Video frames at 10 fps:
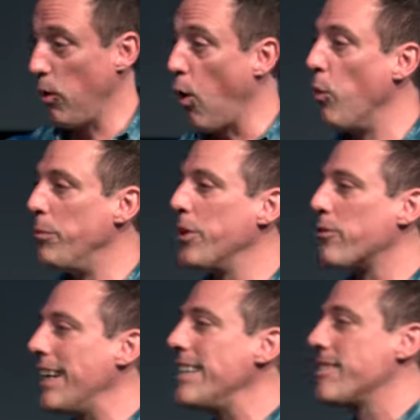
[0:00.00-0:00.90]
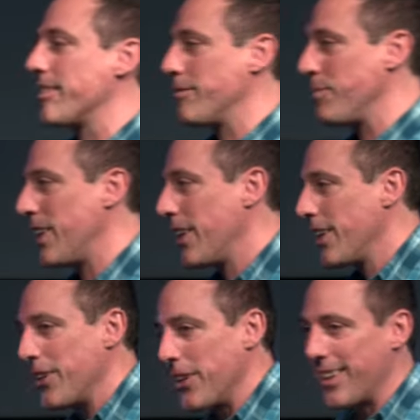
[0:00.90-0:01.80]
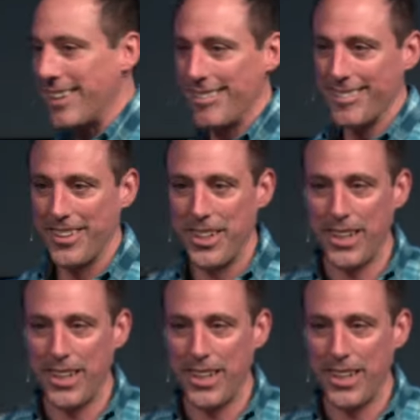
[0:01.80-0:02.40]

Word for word: oatmeal raisin cookies.